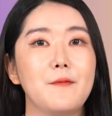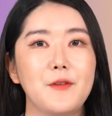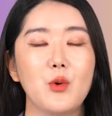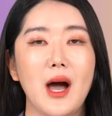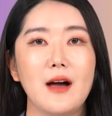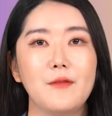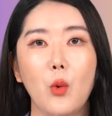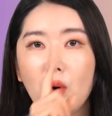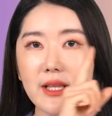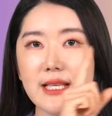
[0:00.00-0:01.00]
if you have
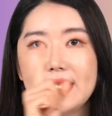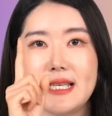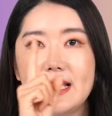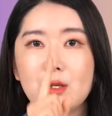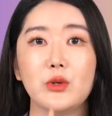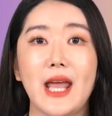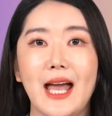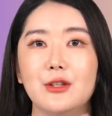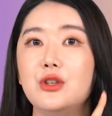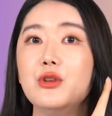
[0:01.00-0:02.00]
oily T-zone
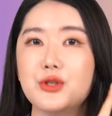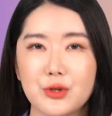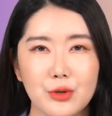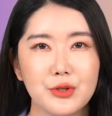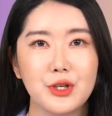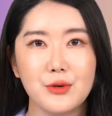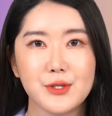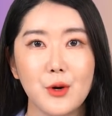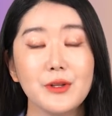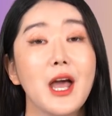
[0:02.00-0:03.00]
and neutral
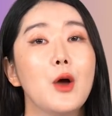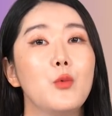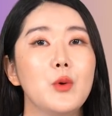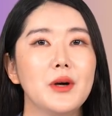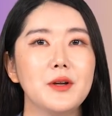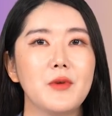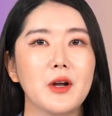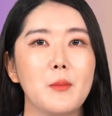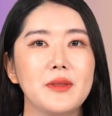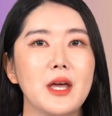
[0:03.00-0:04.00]
U-zone, we want to
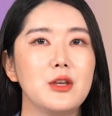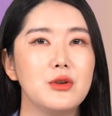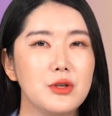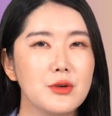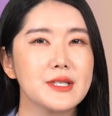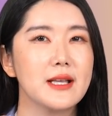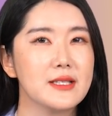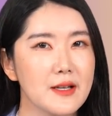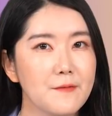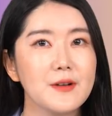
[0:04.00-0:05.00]
recommend that you use
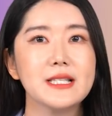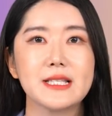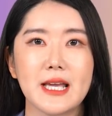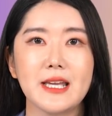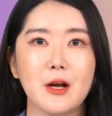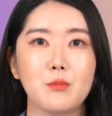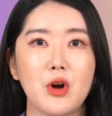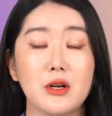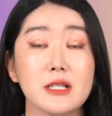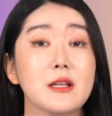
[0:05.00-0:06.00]
different skincare
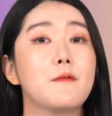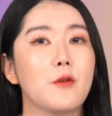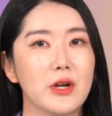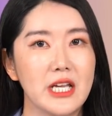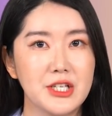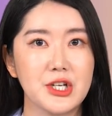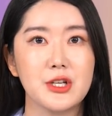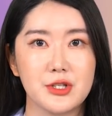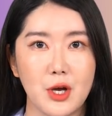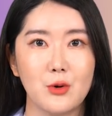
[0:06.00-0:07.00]
products for each
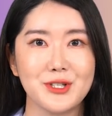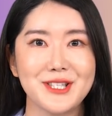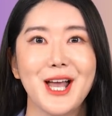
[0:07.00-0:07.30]
zones.